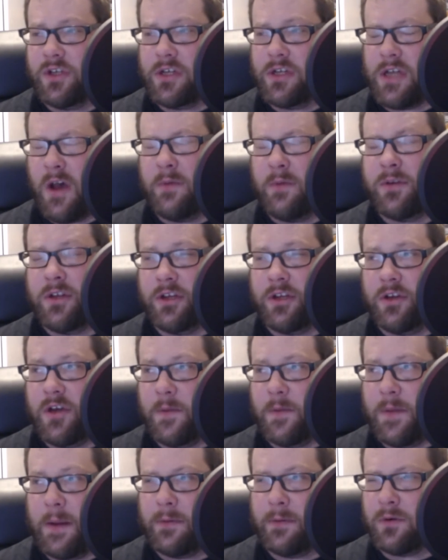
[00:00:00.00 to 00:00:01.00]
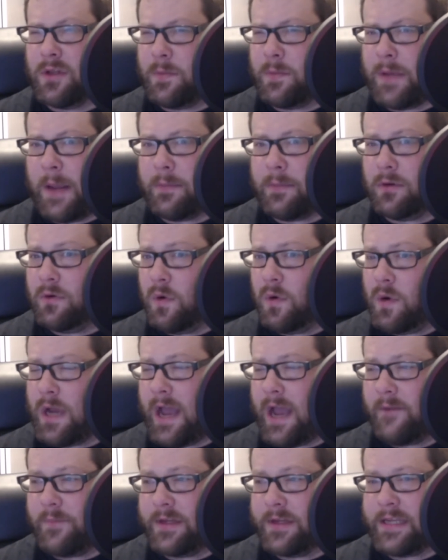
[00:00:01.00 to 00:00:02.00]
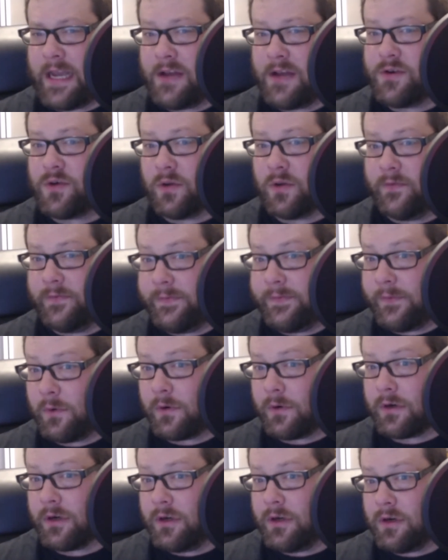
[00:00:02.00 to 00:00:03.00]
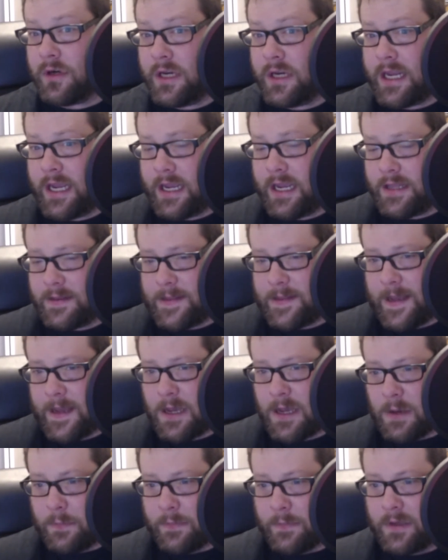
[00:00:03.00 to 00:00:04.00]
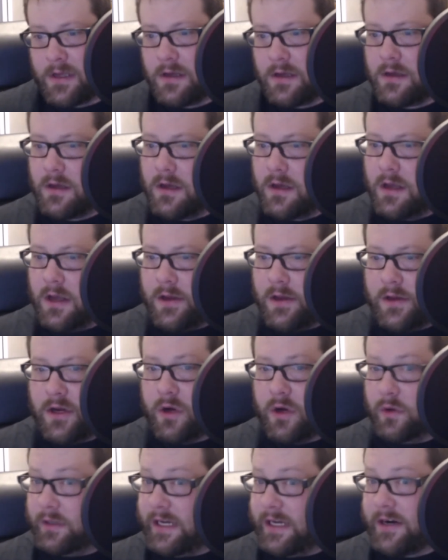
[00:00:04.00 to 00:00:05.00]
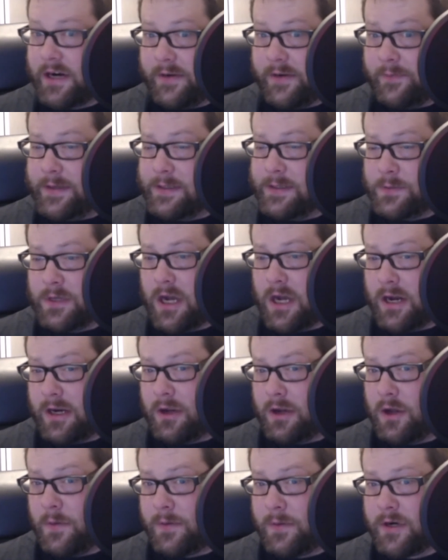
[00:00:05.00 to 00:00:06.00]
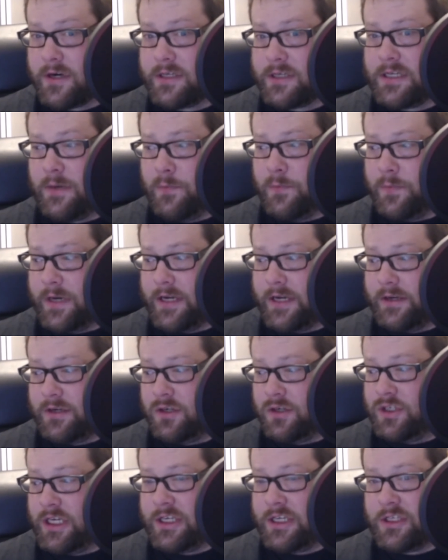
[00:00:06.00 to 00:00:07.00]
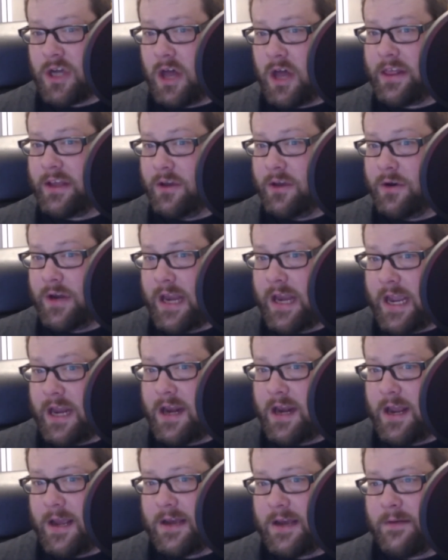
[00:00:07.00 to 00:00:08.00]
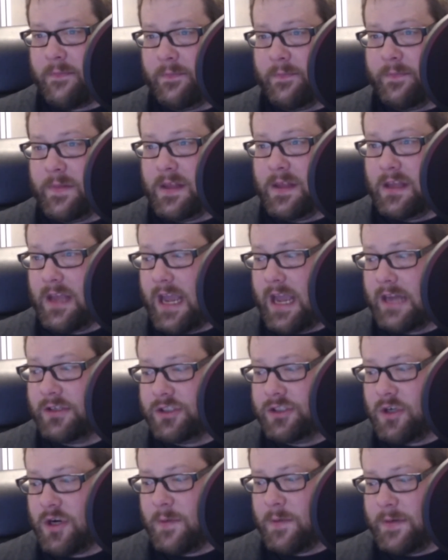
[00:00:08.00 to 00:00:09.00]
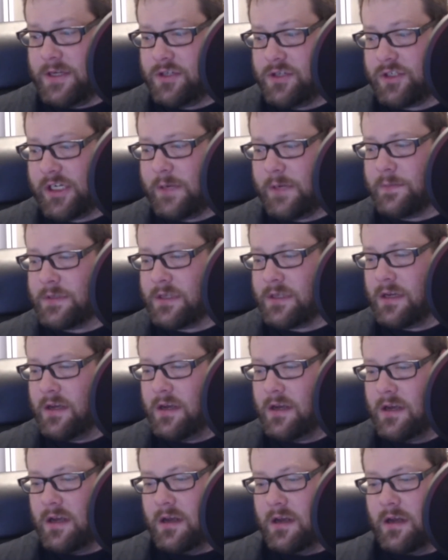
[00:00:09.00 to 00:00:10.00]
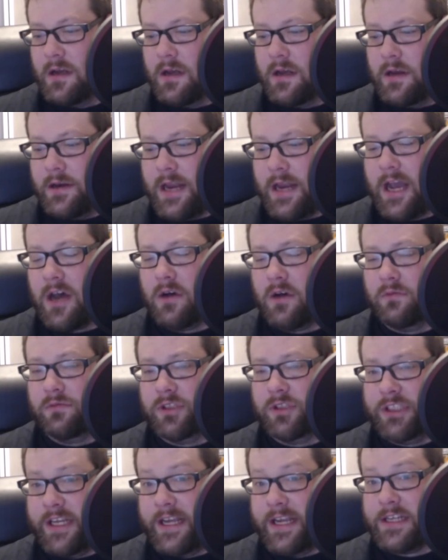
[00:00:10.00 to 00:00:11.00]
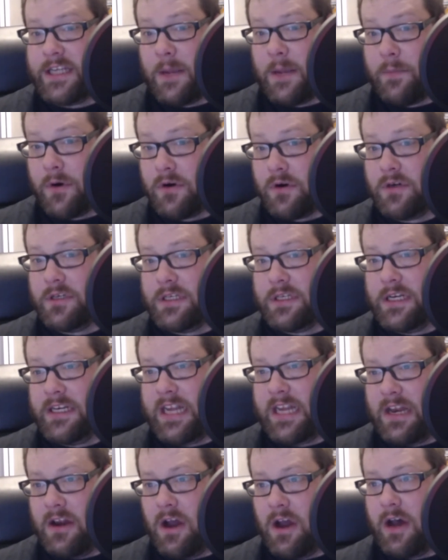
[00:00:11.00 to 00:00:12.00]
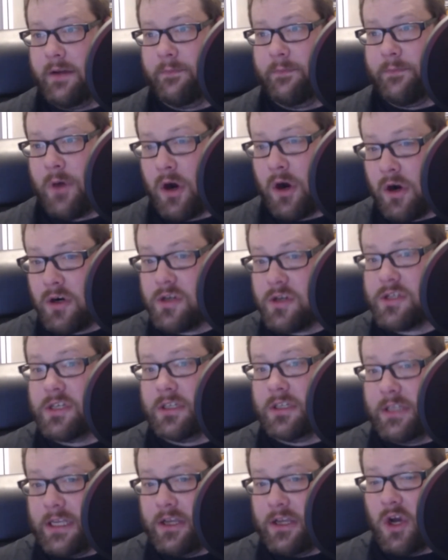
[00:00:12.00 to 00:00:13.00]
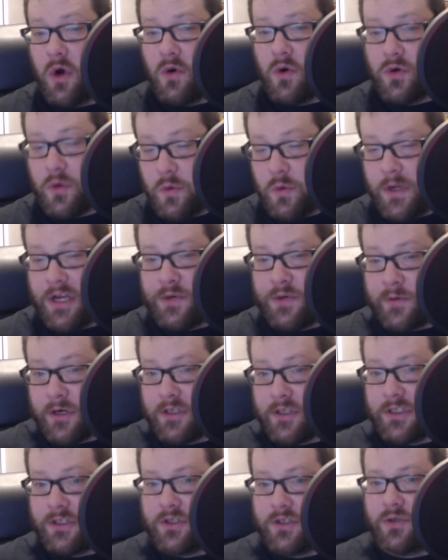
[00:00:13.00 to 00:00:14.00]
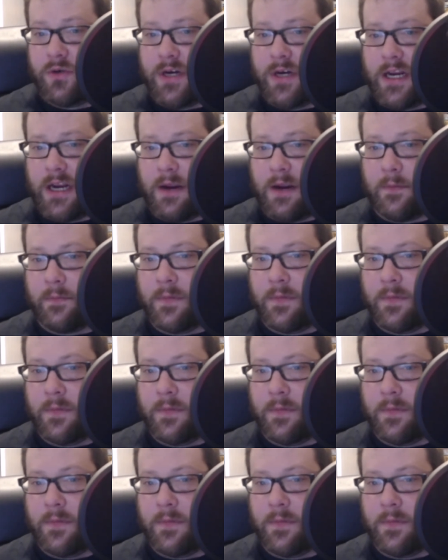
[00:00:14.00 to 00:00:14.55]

to the good people, or the people who have potential for good in them. You know, Larry was not a good person, but she saw the good in him and showed up in his dreams. Now, she as a person did not personally go to each person's dream,